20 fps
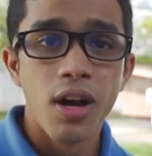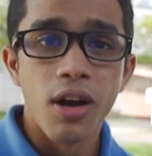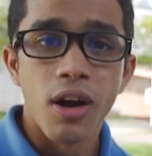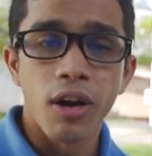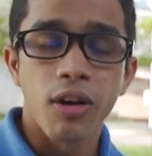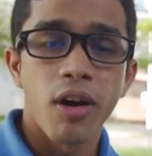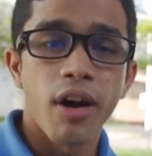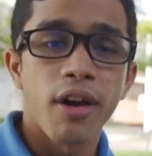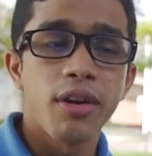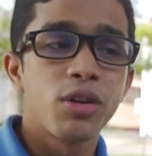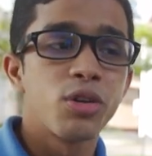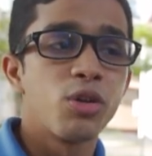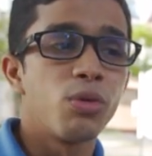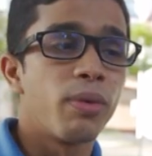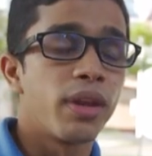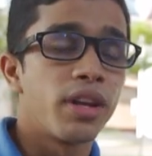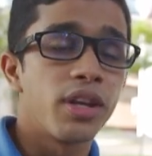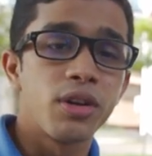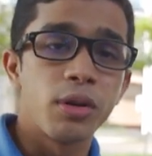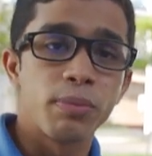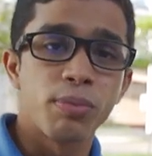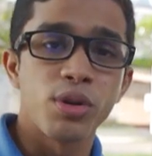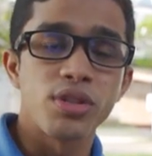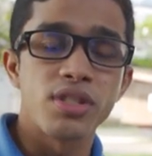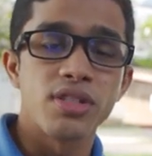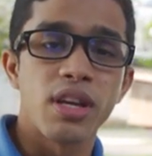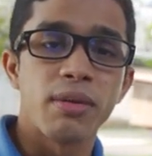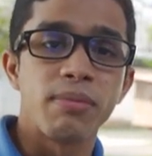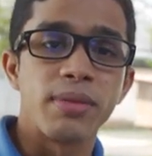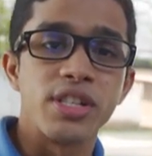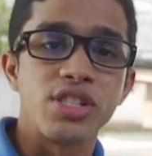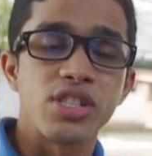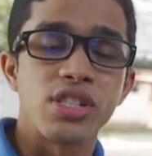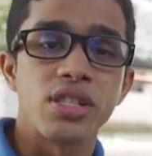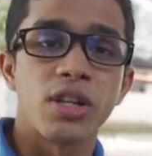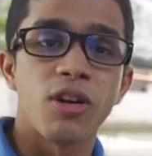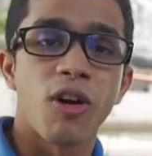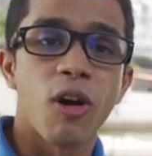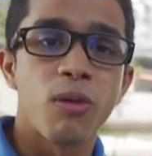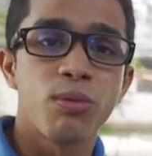According to many reports, they mentioned
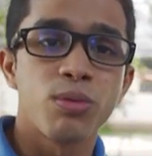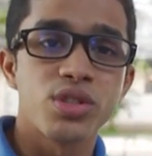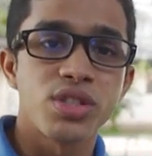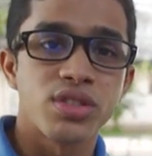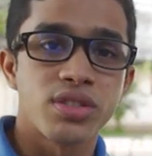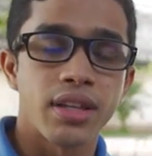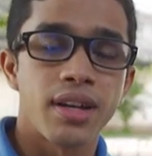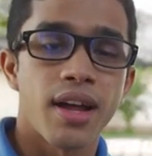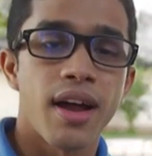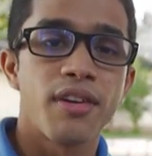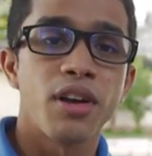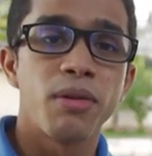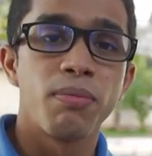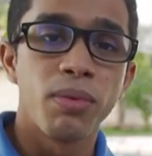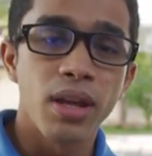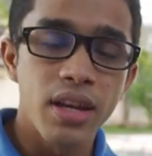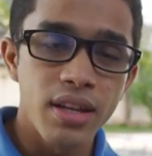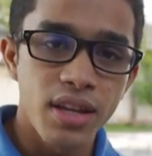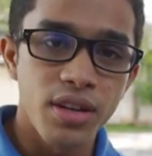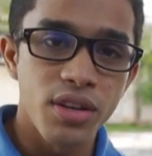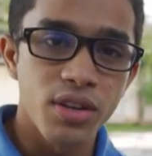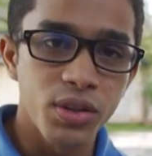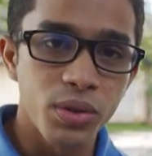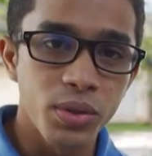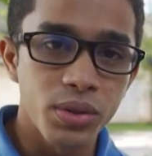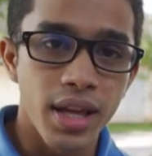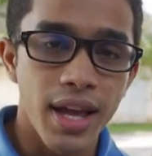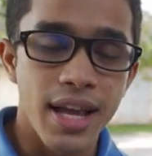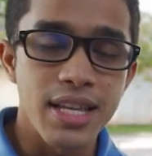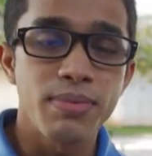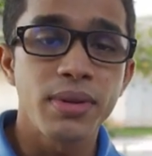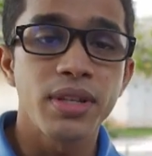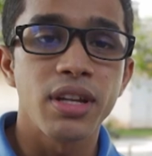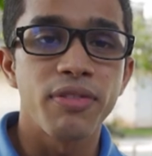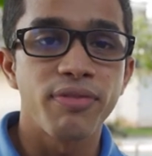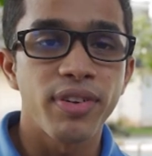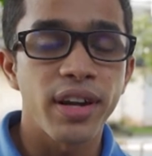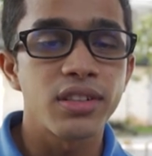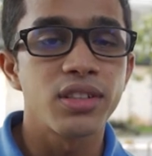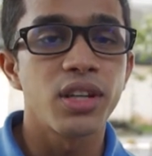that almost 900 million youth has been
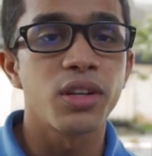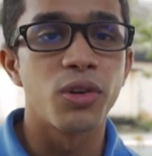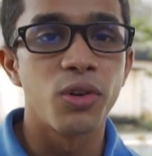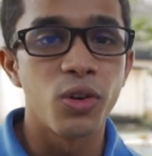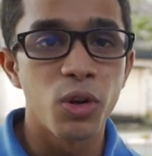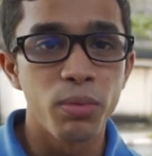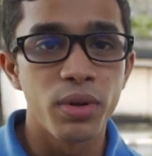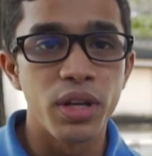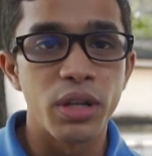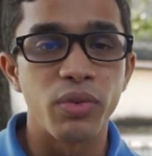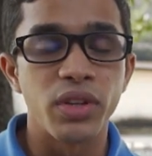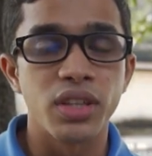affected globally